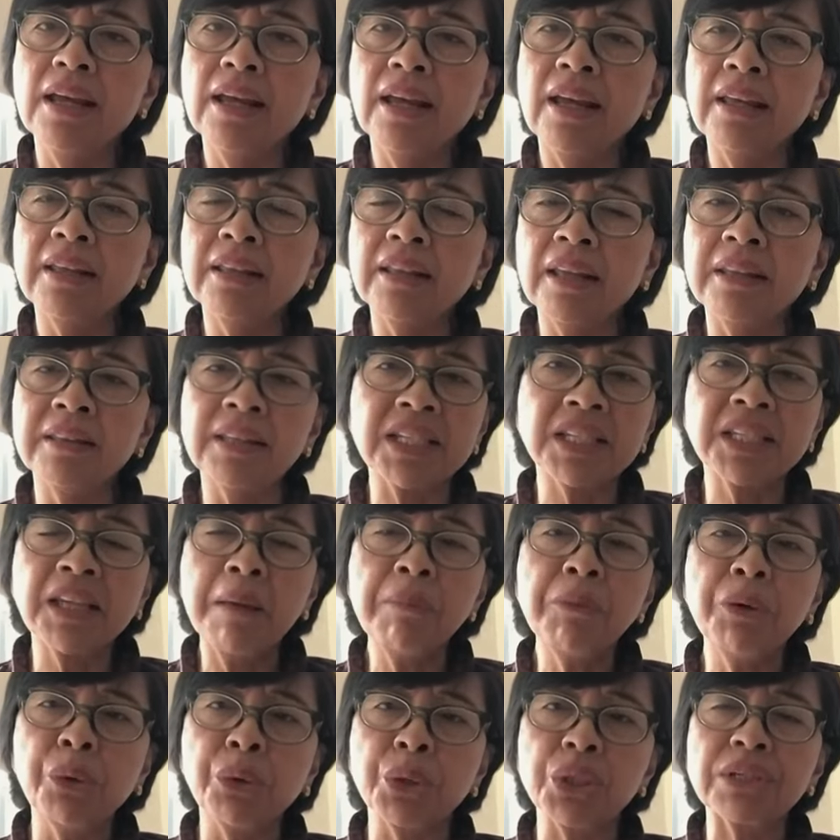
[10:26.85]
And, and the
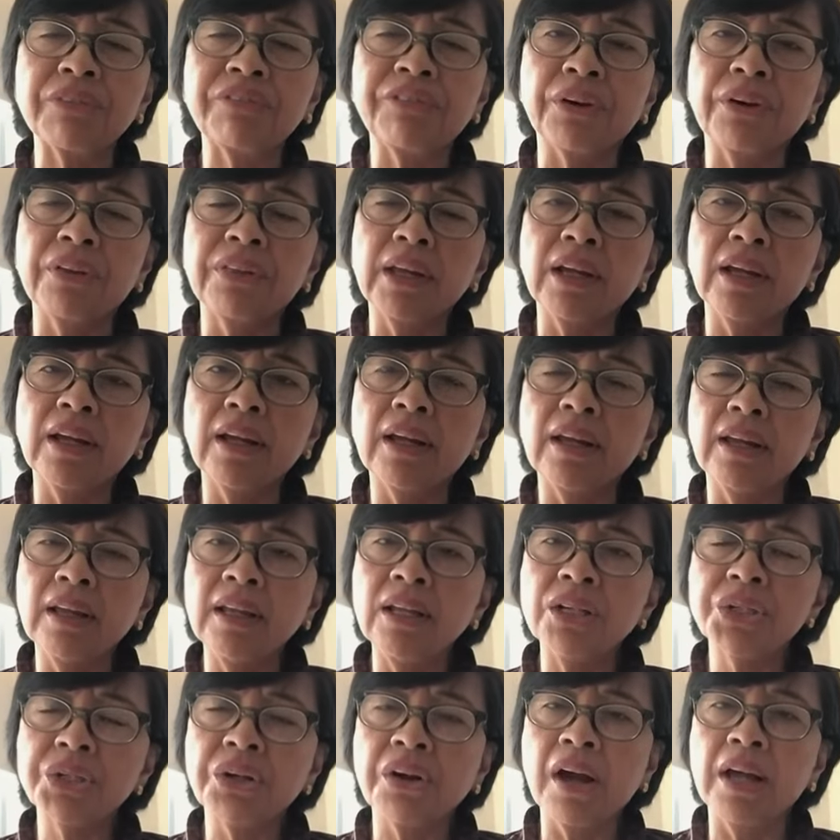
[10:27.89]
same goes for the
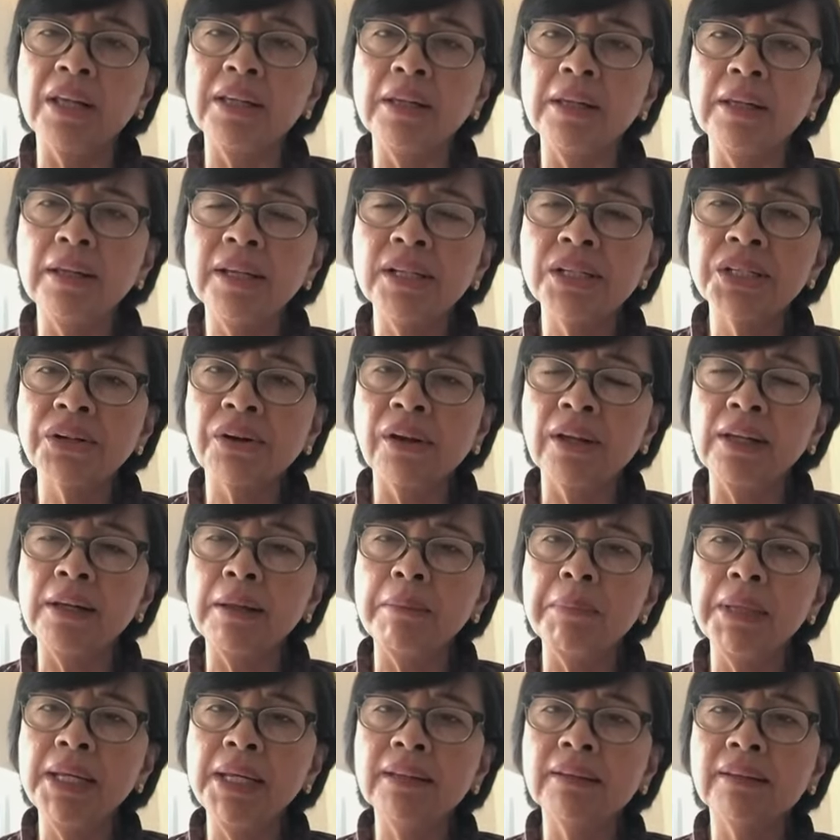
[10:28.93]
Israeli, Israeli
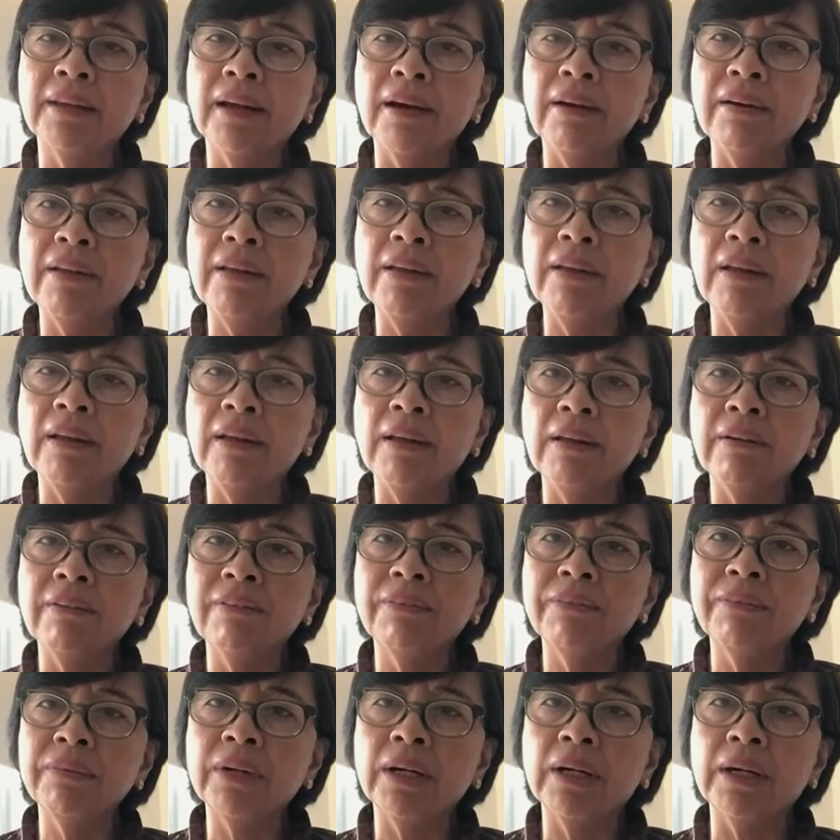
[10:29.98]
military, if,
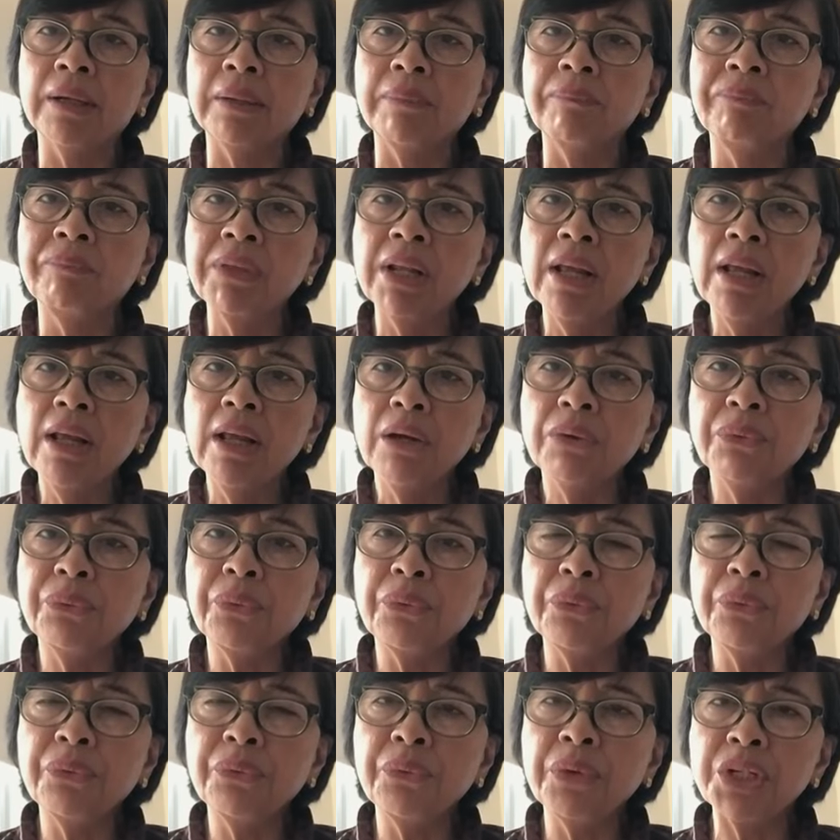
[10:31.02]
um,
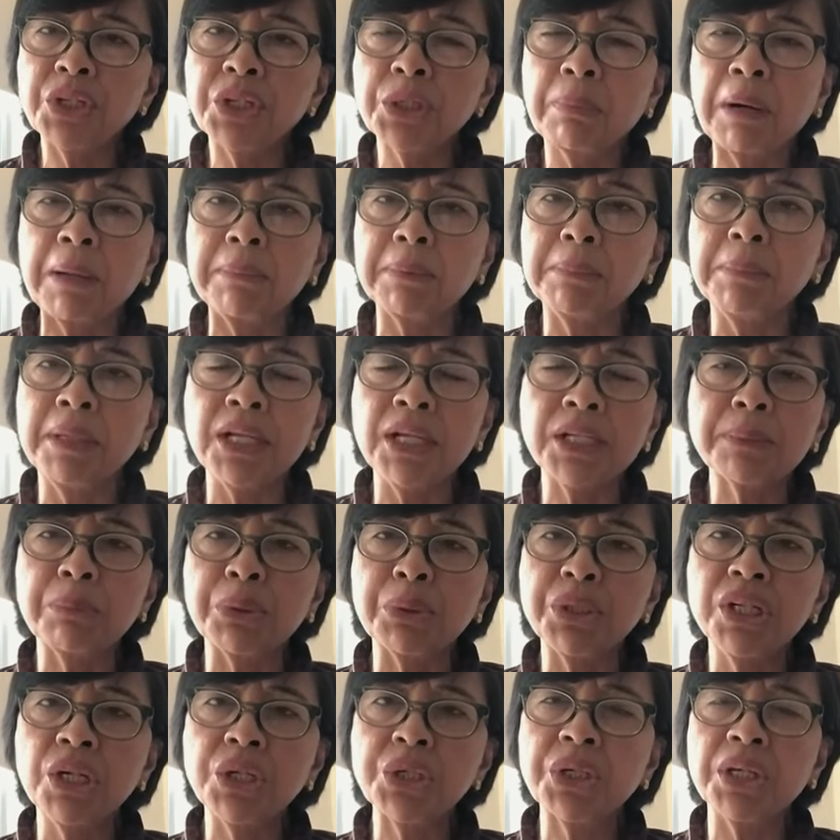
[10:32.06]
which probably is
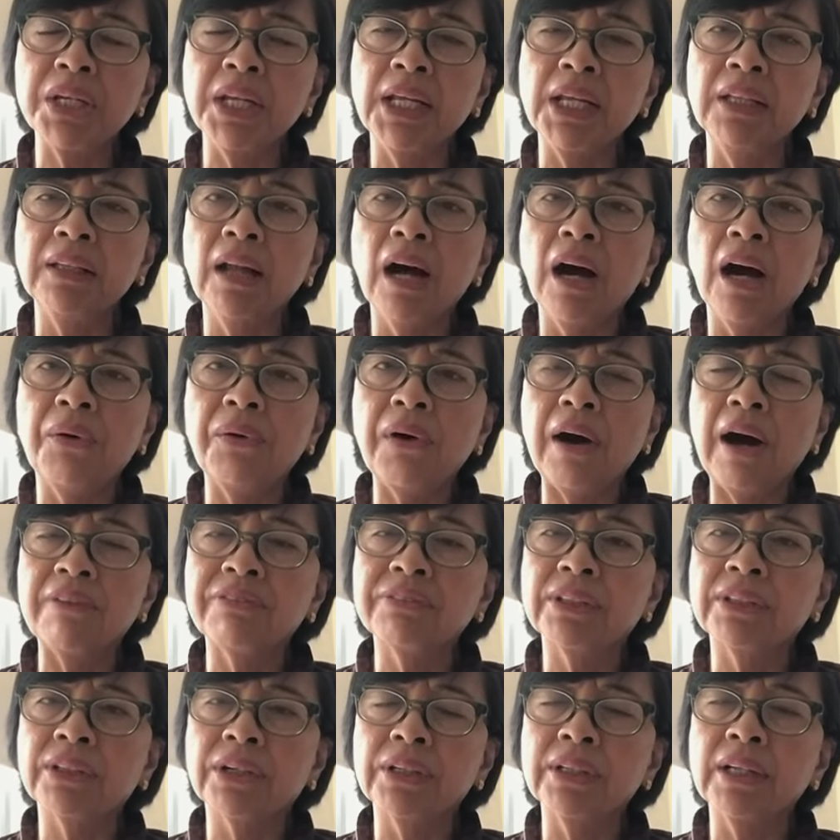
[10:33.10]
positioning now
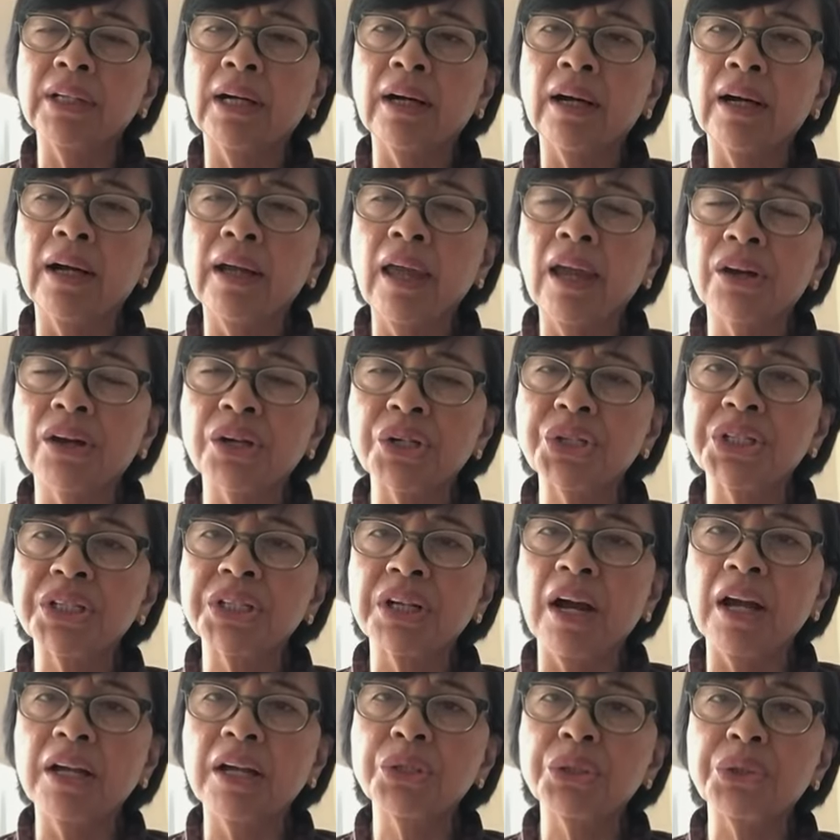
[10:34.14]
after the
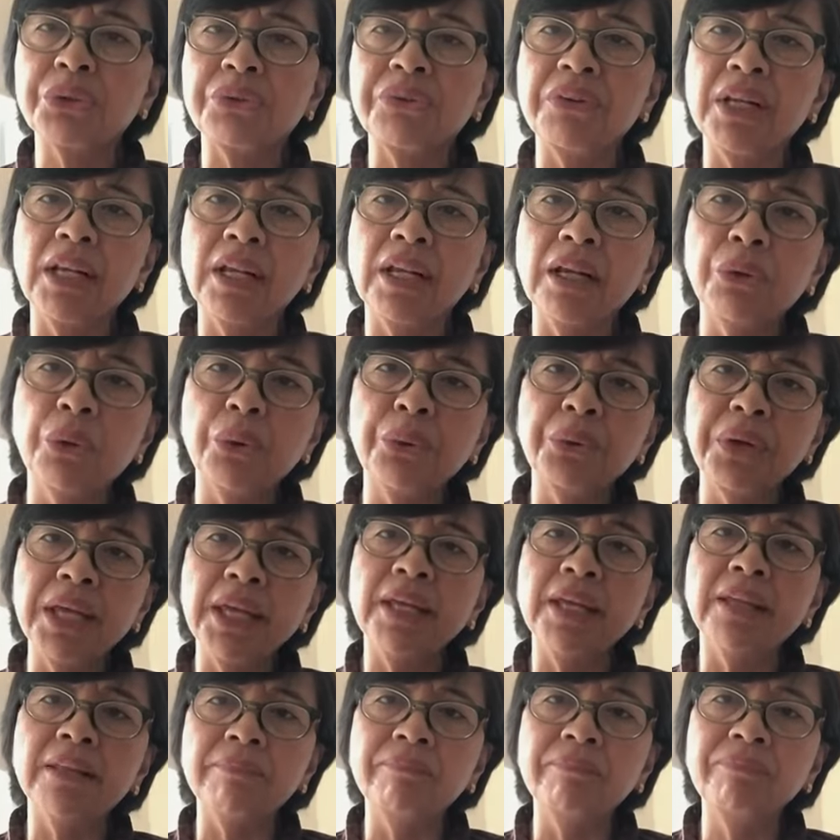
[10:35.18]
airstrikes to really go
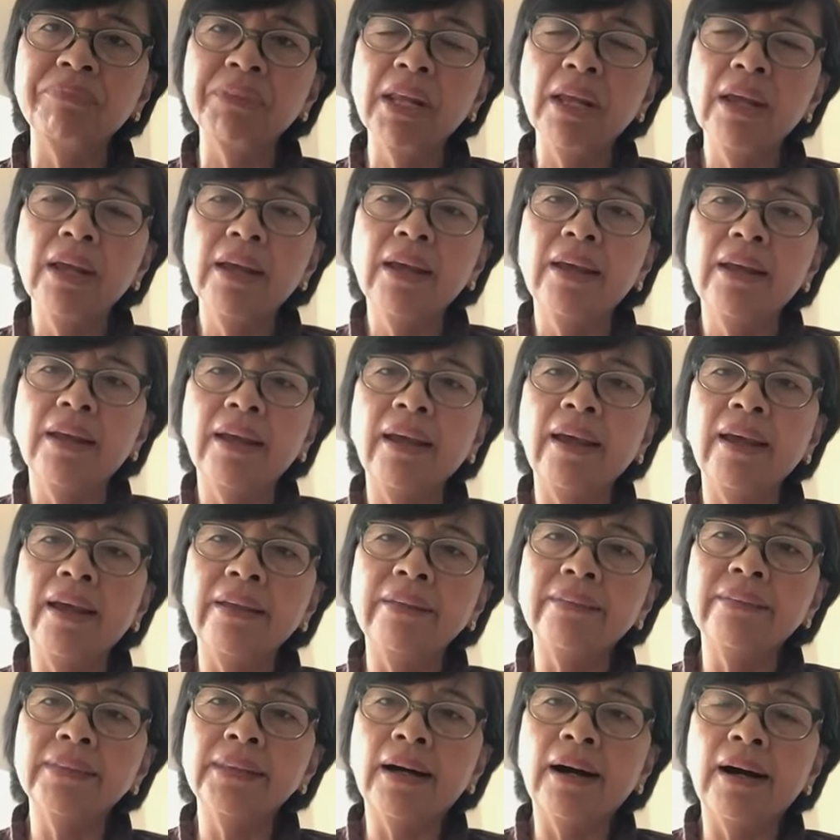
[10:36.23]
in
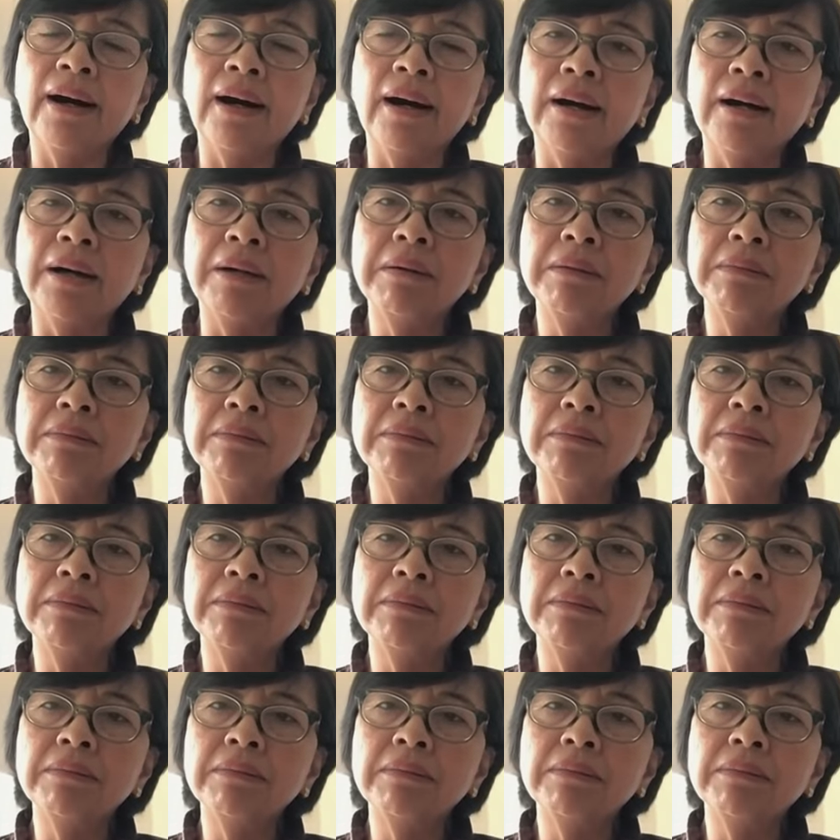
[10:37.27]
and uh,